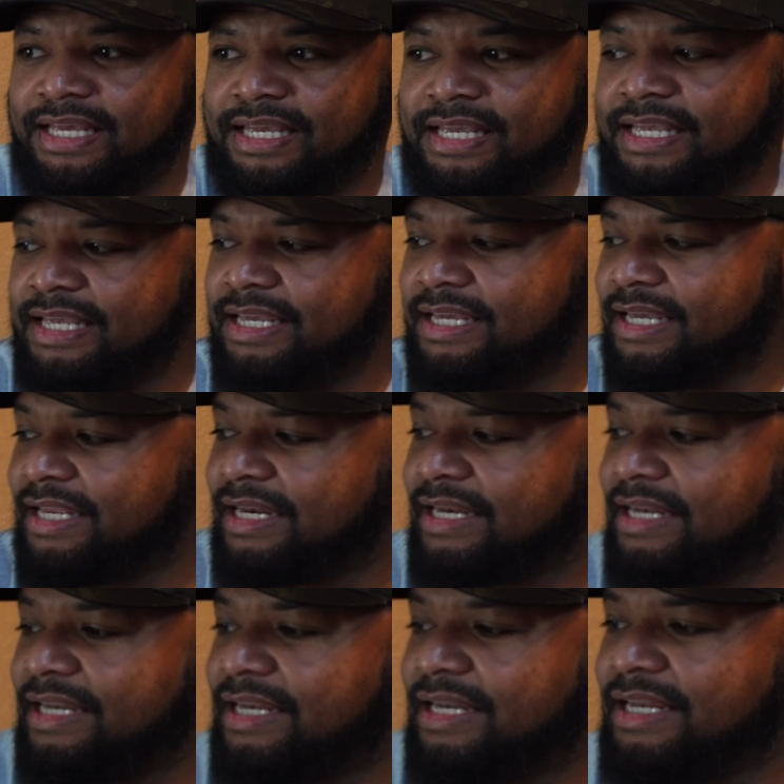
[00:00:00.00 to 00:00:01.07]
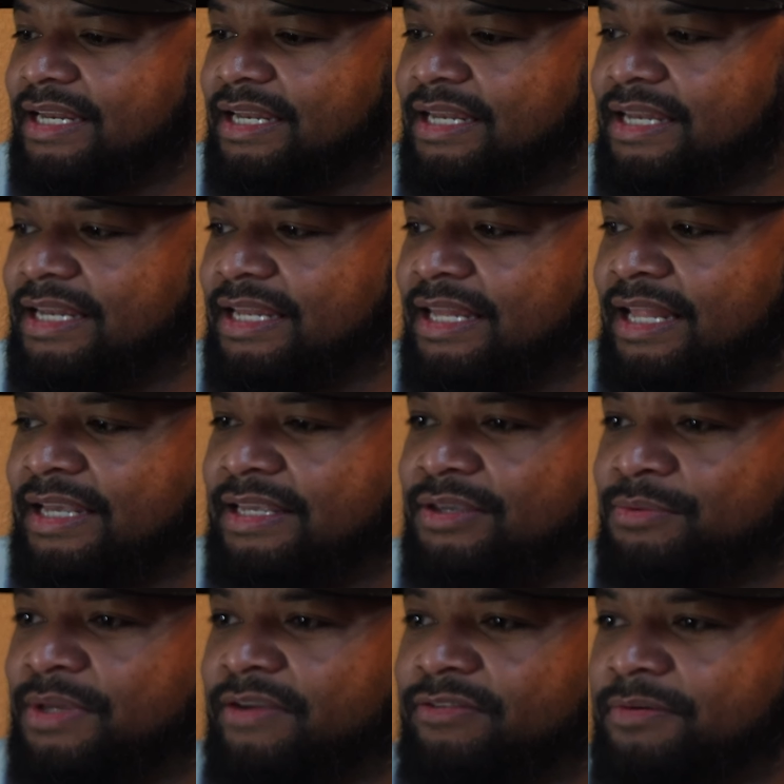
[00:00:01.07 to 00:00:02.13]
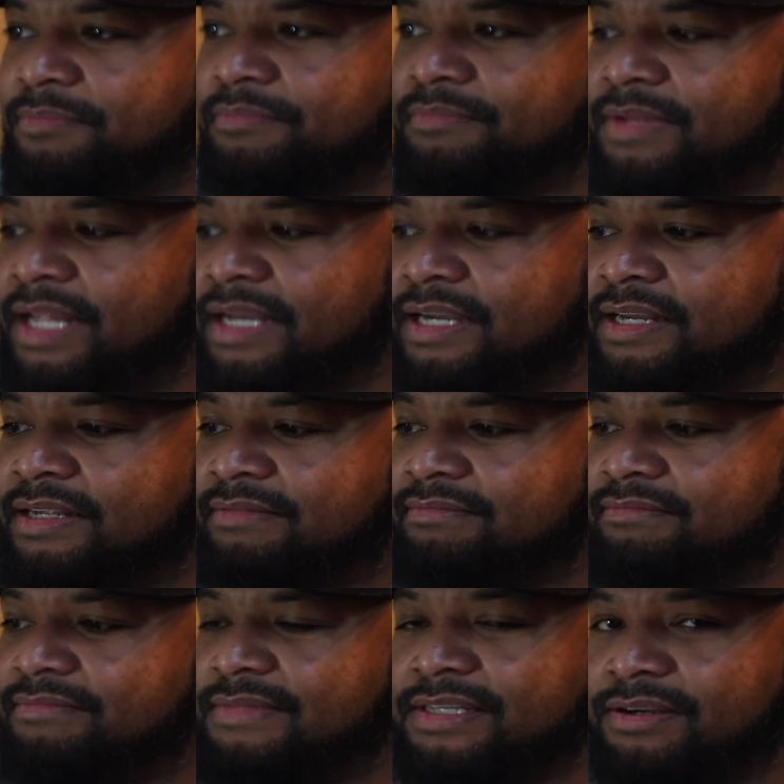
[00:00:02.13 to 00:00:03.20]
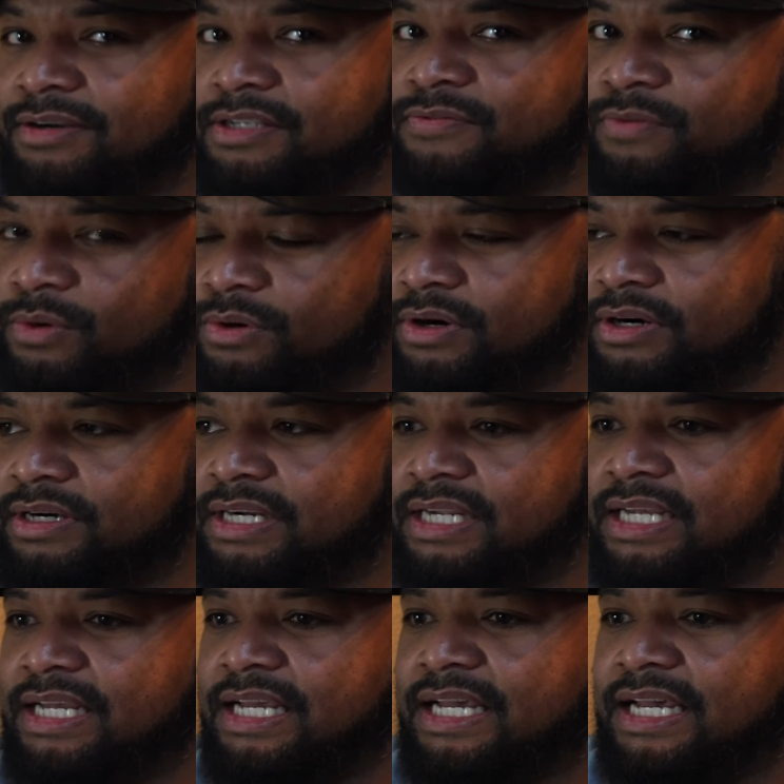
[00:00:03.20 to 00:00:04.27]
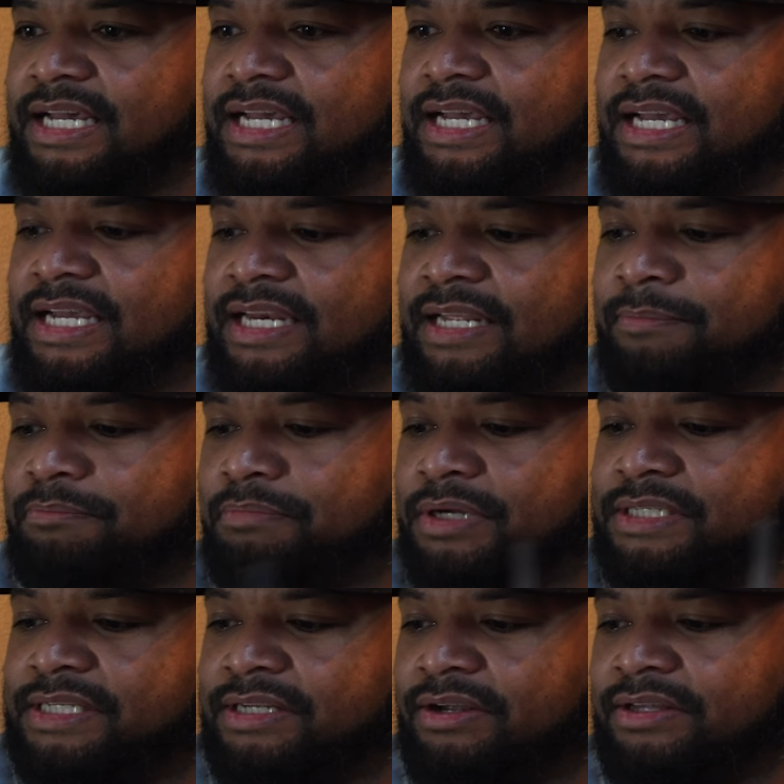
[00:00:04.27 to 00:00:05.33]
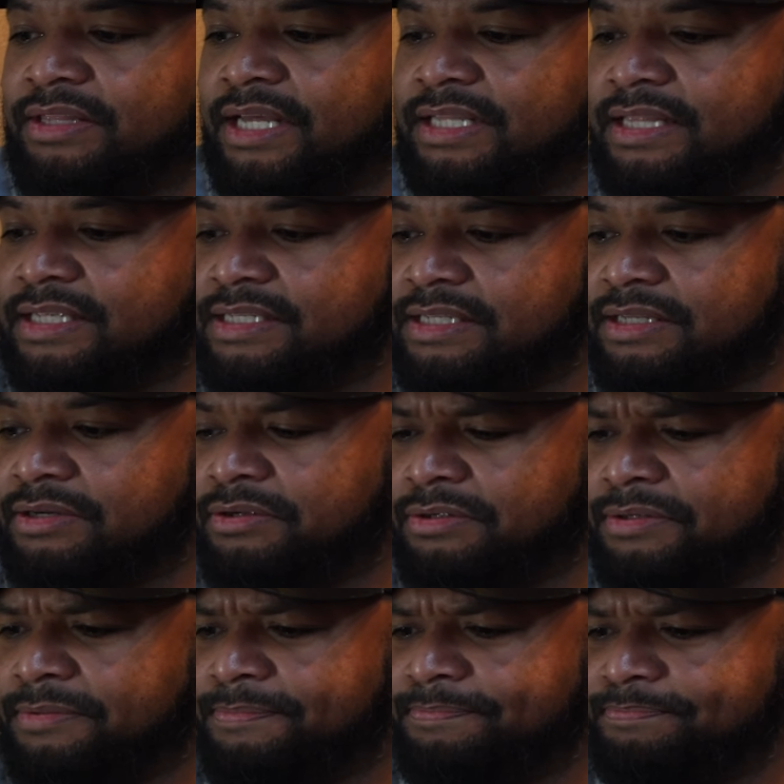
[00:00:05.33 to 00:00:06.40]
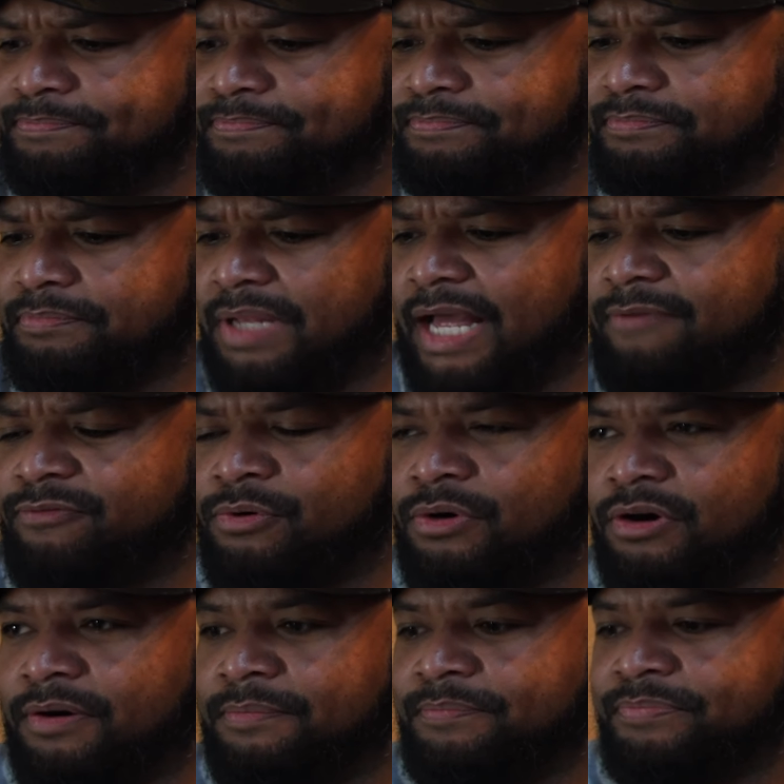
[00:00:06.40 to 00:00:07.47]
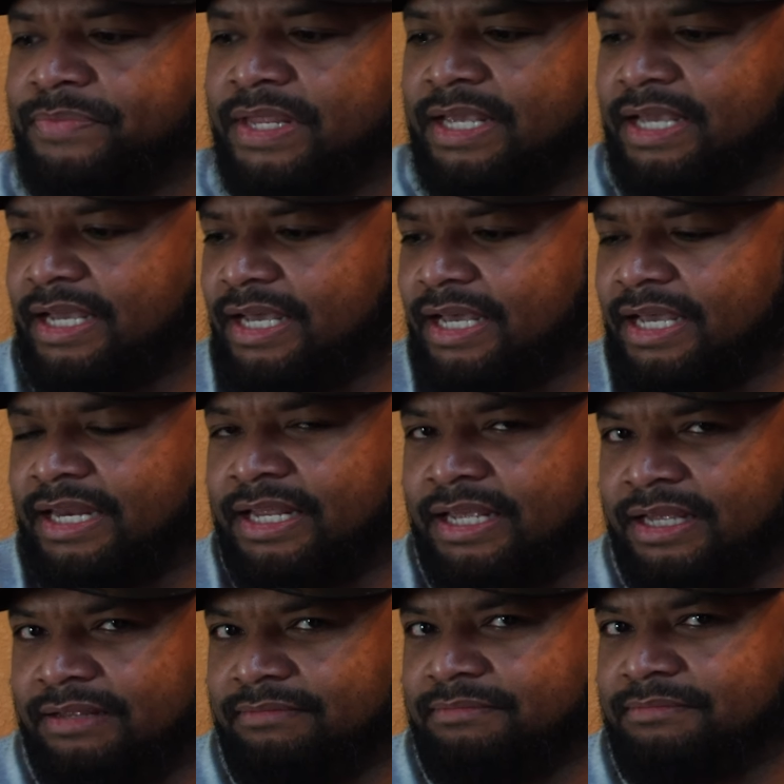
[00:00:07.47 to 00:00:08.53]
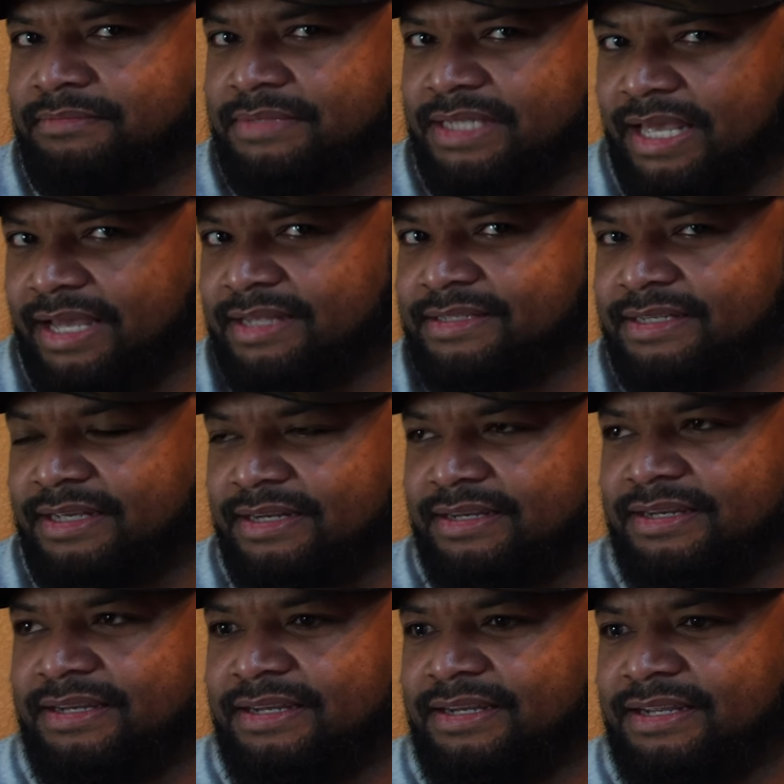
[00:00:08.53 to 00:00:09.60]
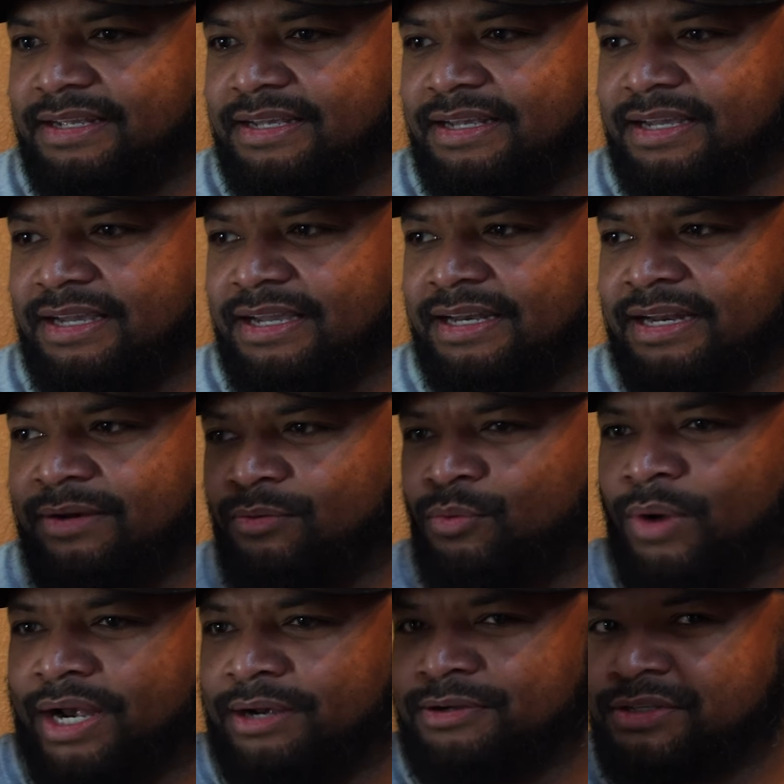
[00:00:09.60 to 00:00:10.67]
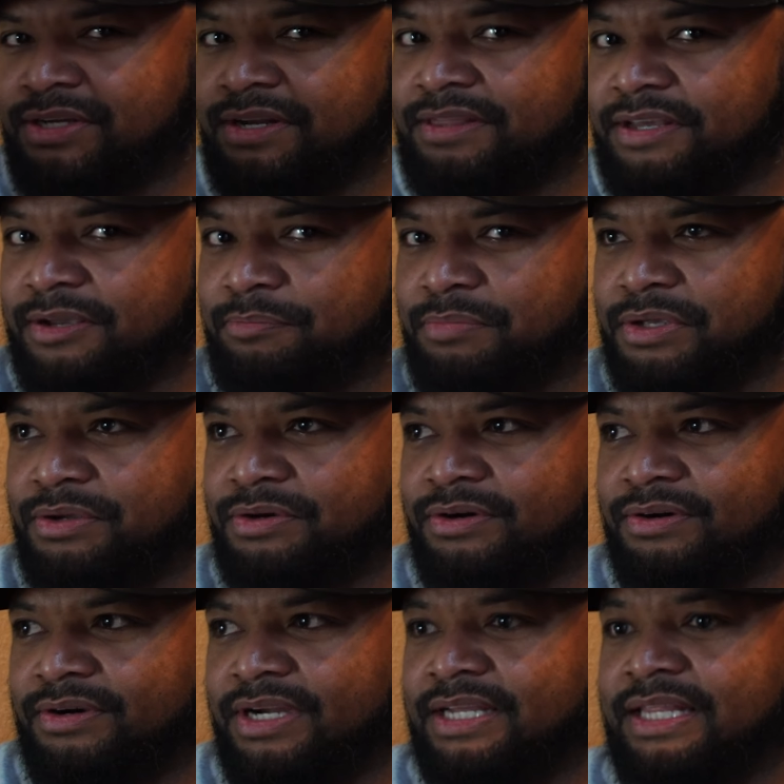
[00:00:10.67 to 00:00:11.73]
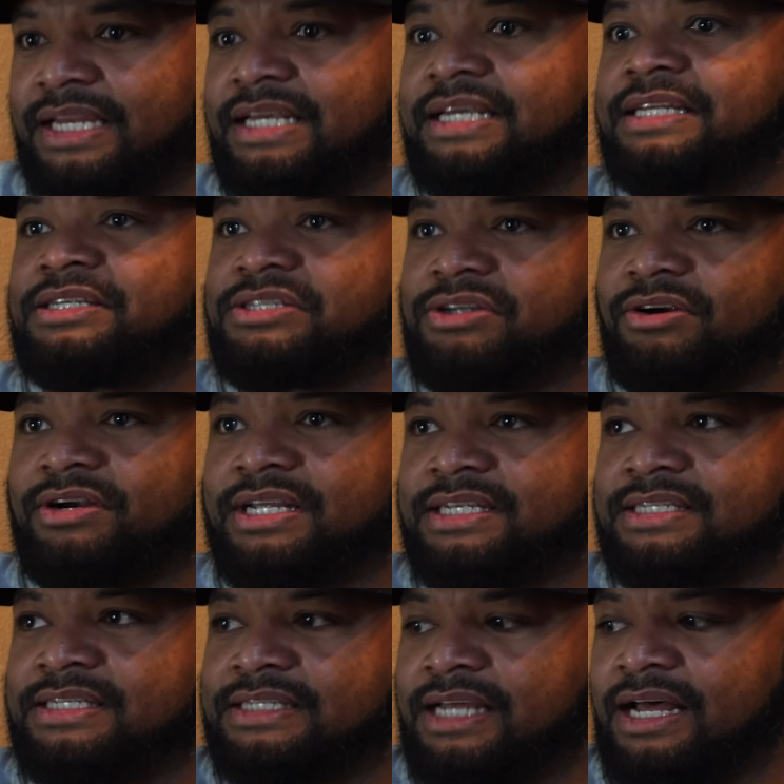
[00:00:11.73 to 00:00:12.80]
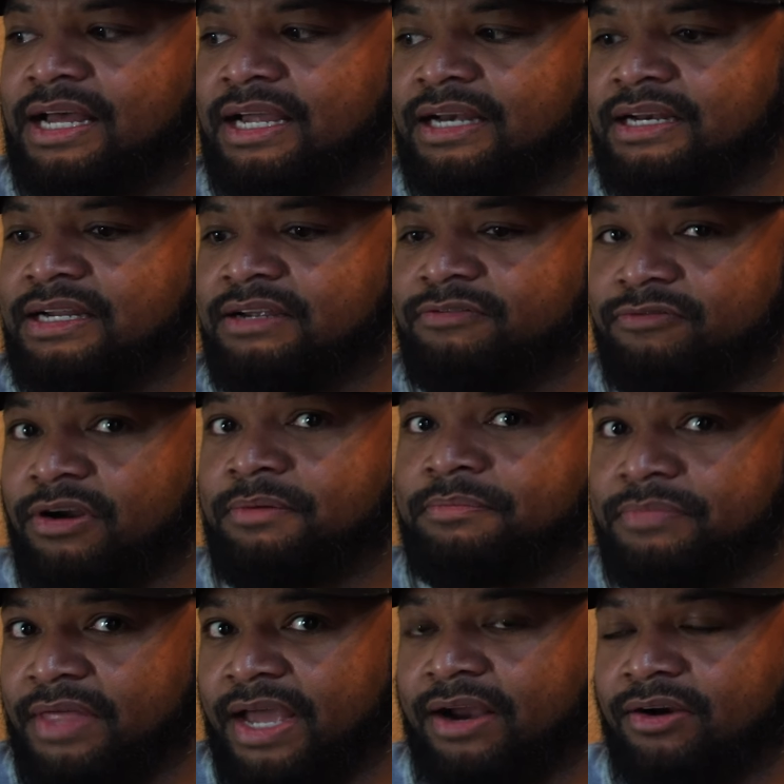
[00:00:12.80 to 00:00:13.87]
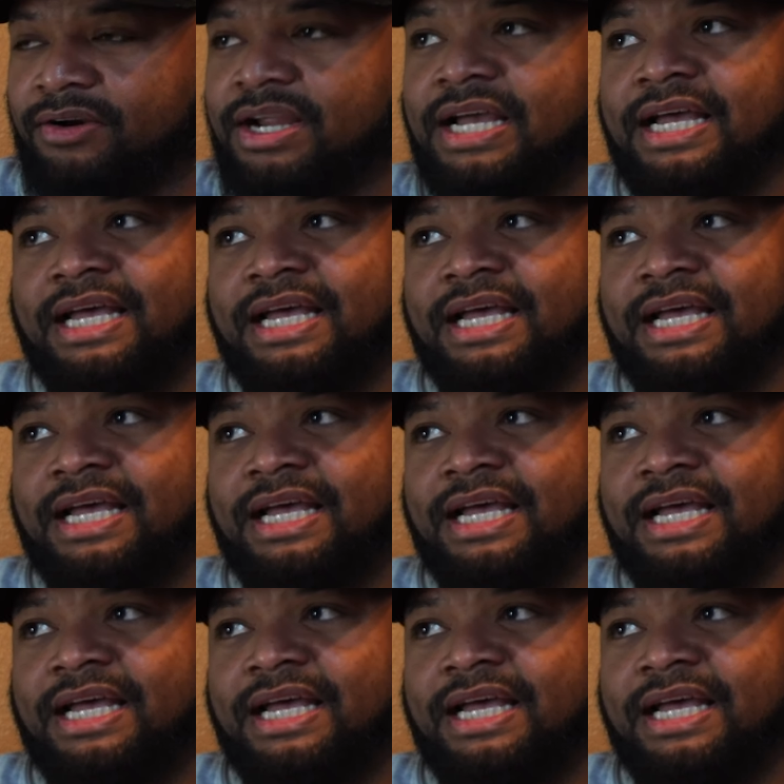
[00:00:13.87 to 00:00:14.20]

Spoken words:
he can, like, you give him like a TRX4 and he puts it on like this little platform and he scans it and it renders it in the computer, and then he can start his design from there.